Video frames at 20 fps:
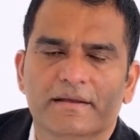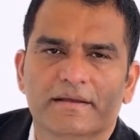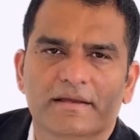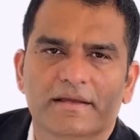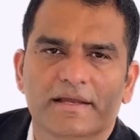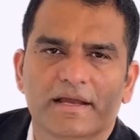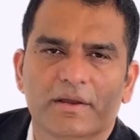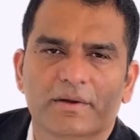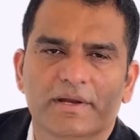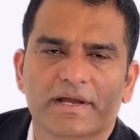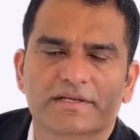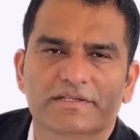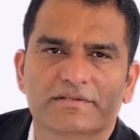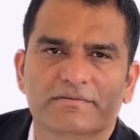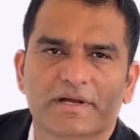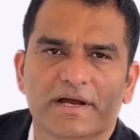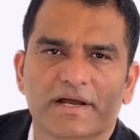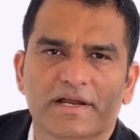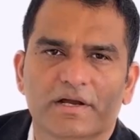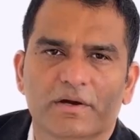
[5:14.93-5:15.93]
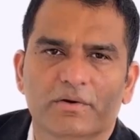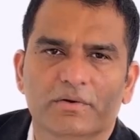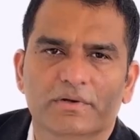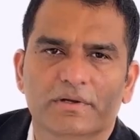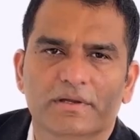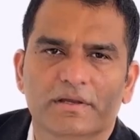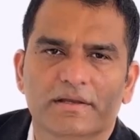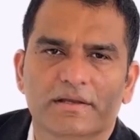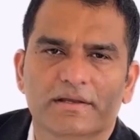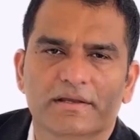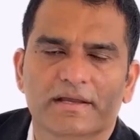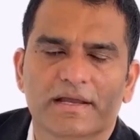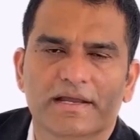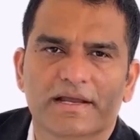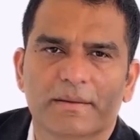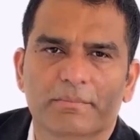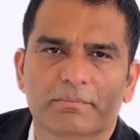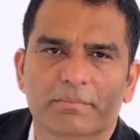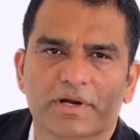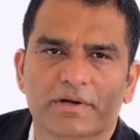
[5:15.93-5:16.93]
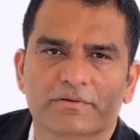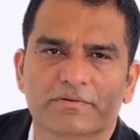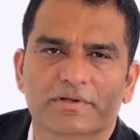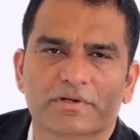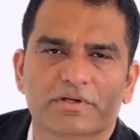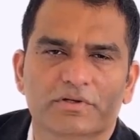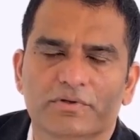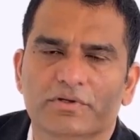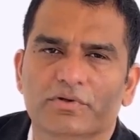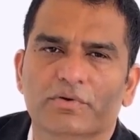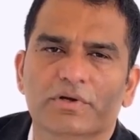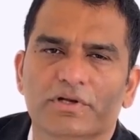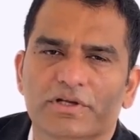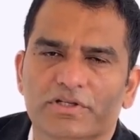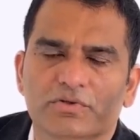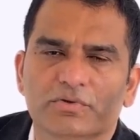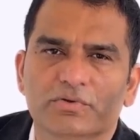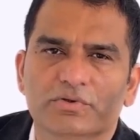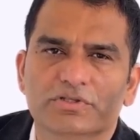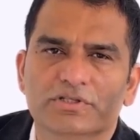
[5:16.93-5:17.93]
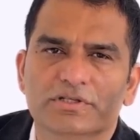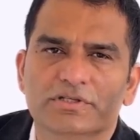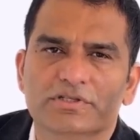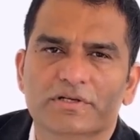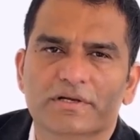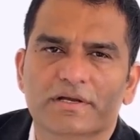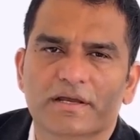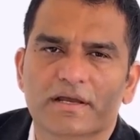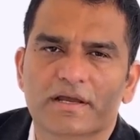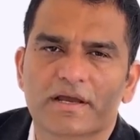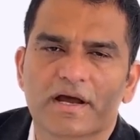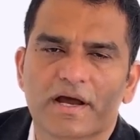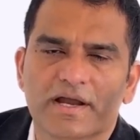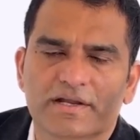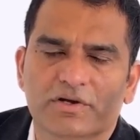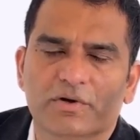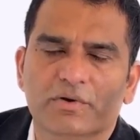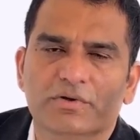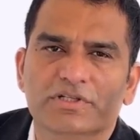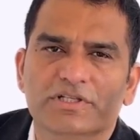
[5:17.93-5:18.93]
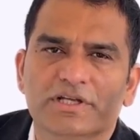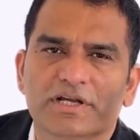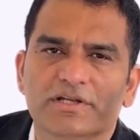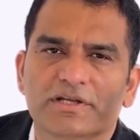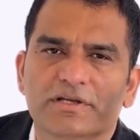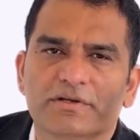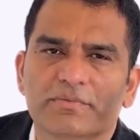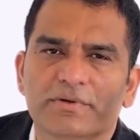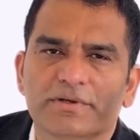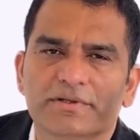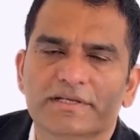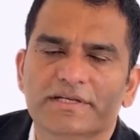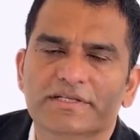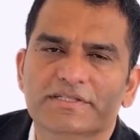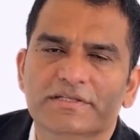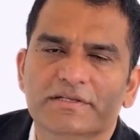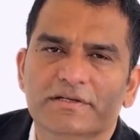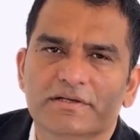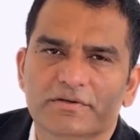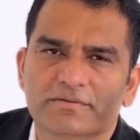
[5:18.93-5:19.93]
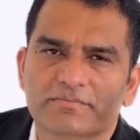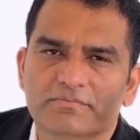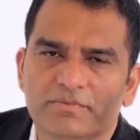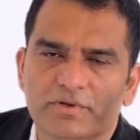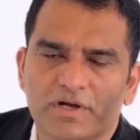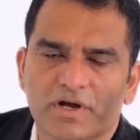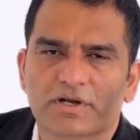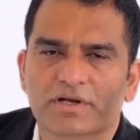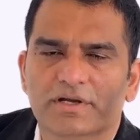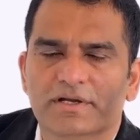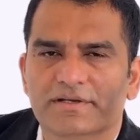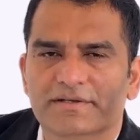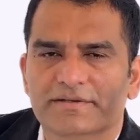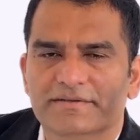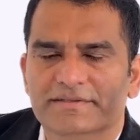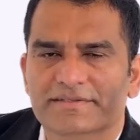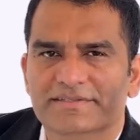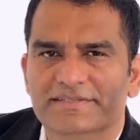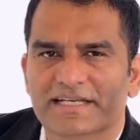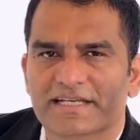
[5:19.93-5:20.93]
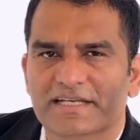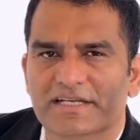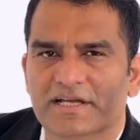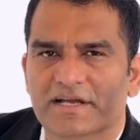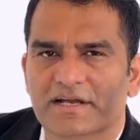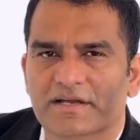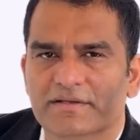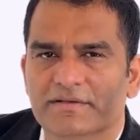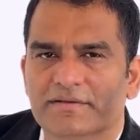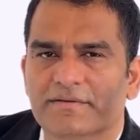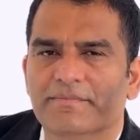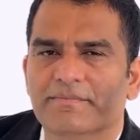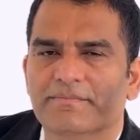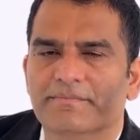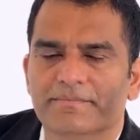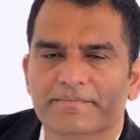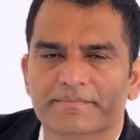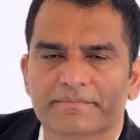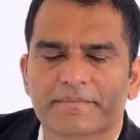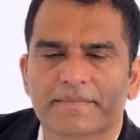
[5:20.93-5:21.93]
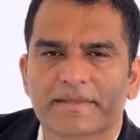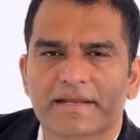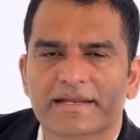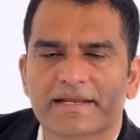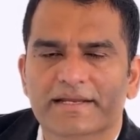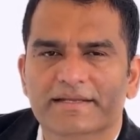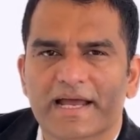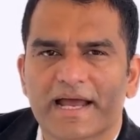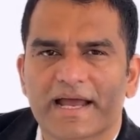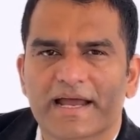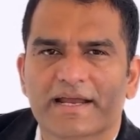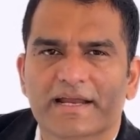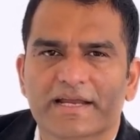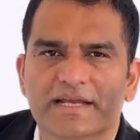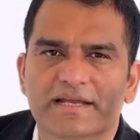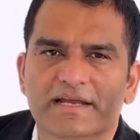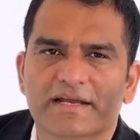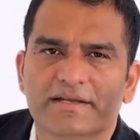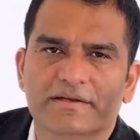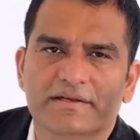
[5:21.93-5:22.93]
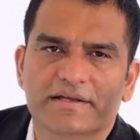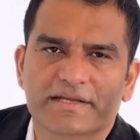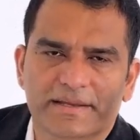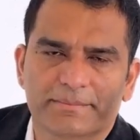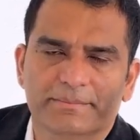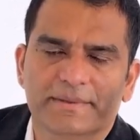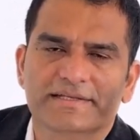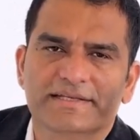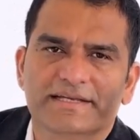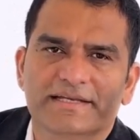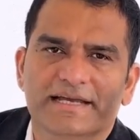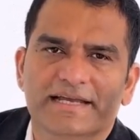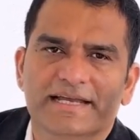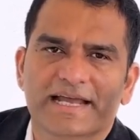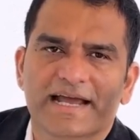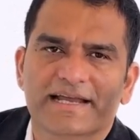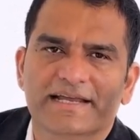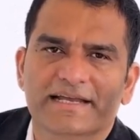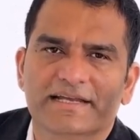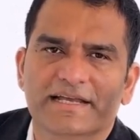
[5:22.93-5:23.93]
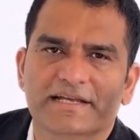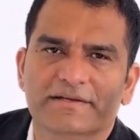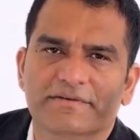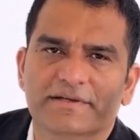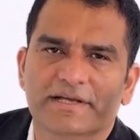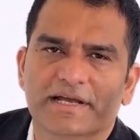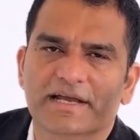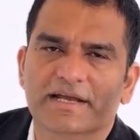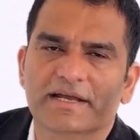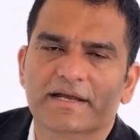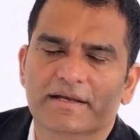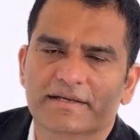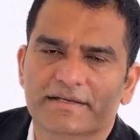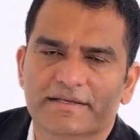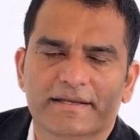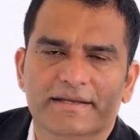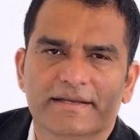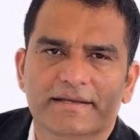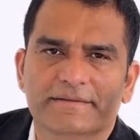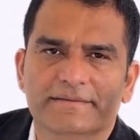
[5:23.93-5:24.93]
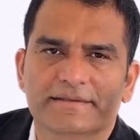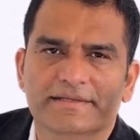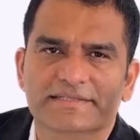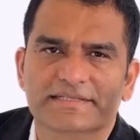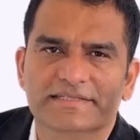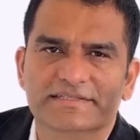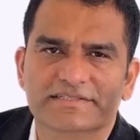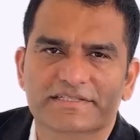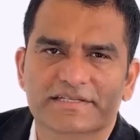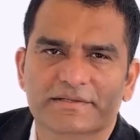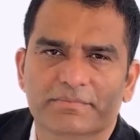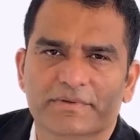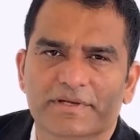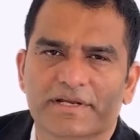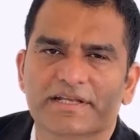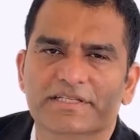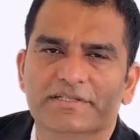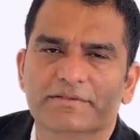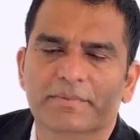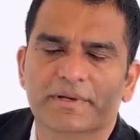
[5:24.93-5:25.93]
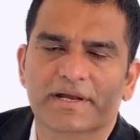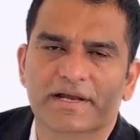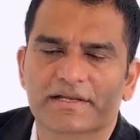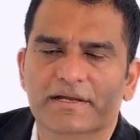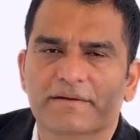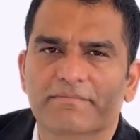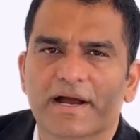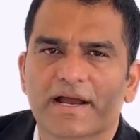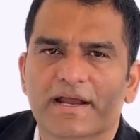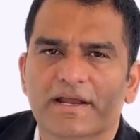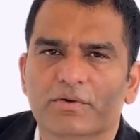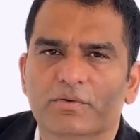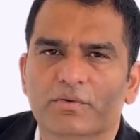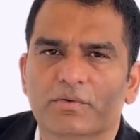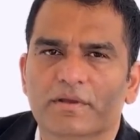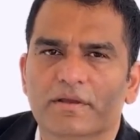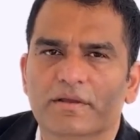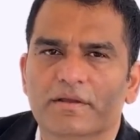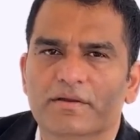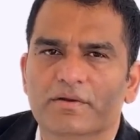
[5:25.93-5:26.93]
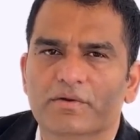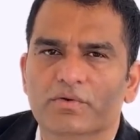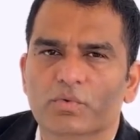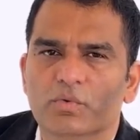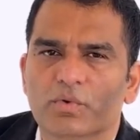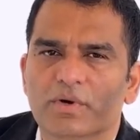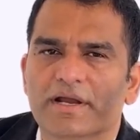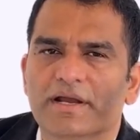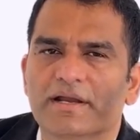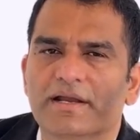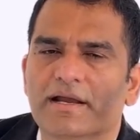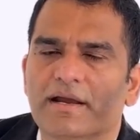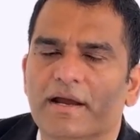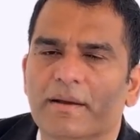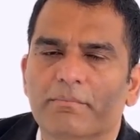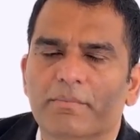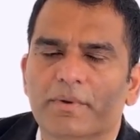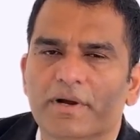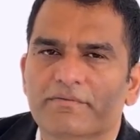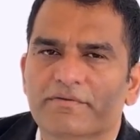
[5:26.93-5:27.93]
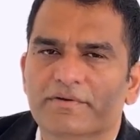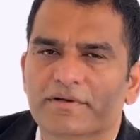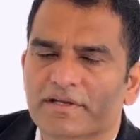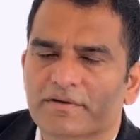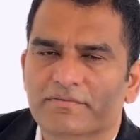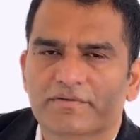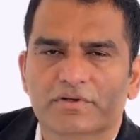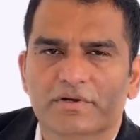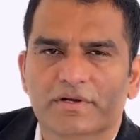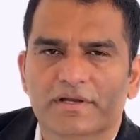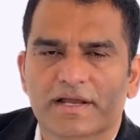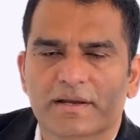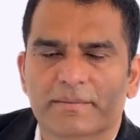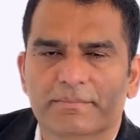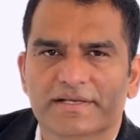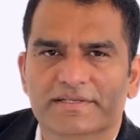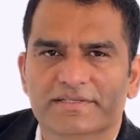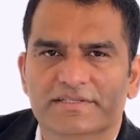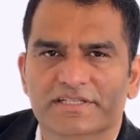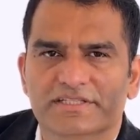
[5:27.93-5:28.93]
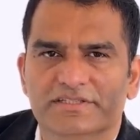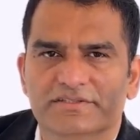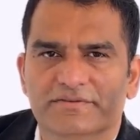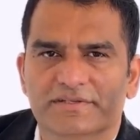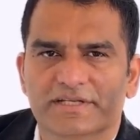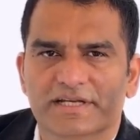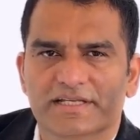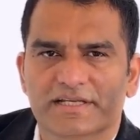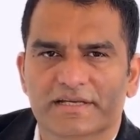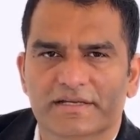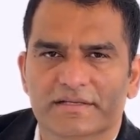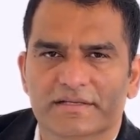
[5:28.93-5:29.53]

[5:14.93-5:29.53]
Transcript: Now let's find out the number of individual resources associated with this work center. Click directly into the capacity category field. The system will display the value 2 under the number of individual capacities field.